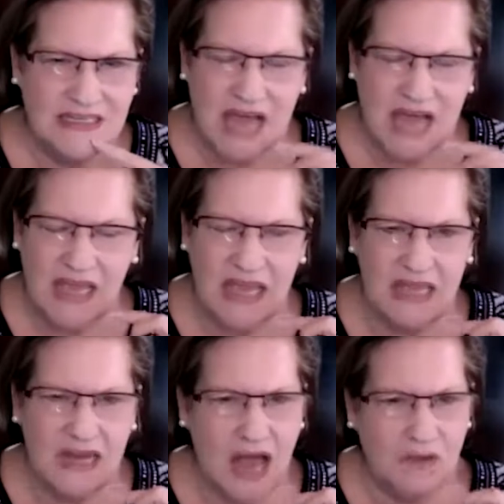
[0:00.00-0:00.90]

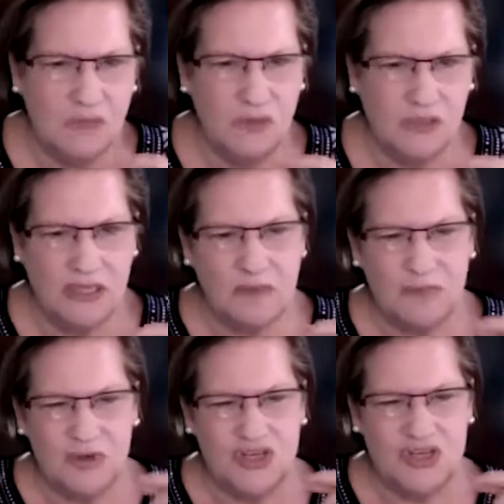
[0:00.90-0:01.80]
Diane, I really
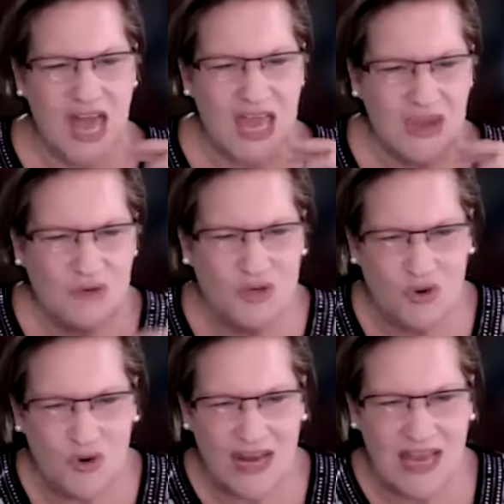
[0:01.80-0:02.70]
appreciate you
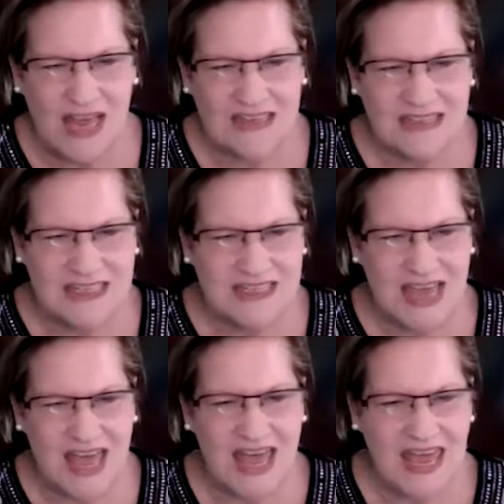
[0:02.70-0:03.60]
joining us
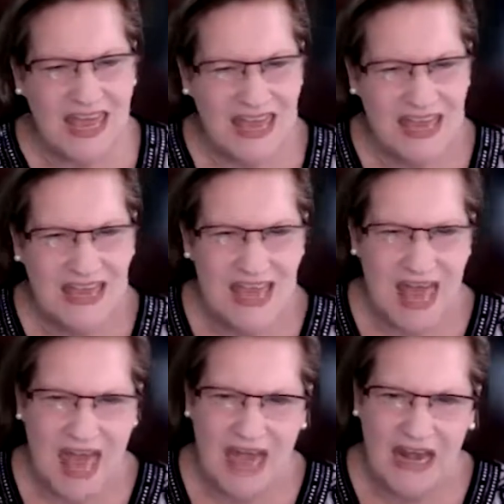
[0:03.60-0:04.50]
today,
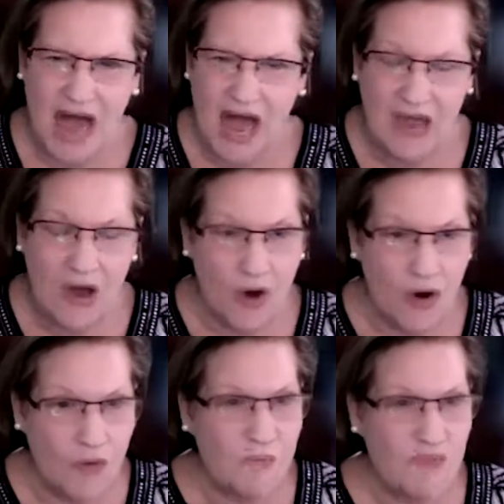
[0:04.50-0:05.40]
and I hope